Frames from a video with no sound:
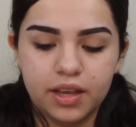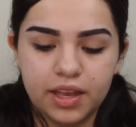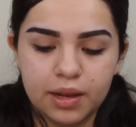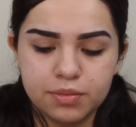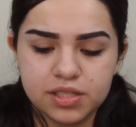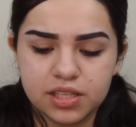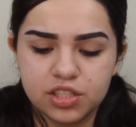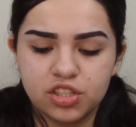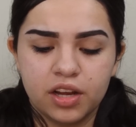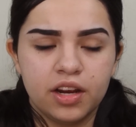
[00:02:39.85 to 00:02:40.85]
And I'm just going
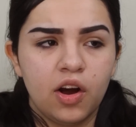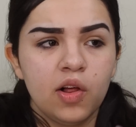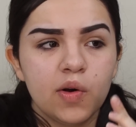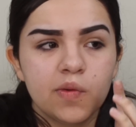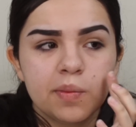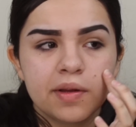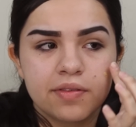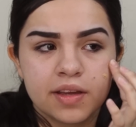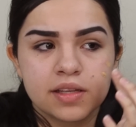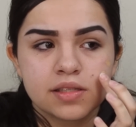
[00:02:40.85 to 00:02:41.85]
to dot it all over my
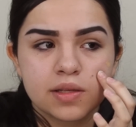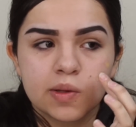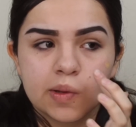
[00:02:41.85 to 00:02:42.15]
face.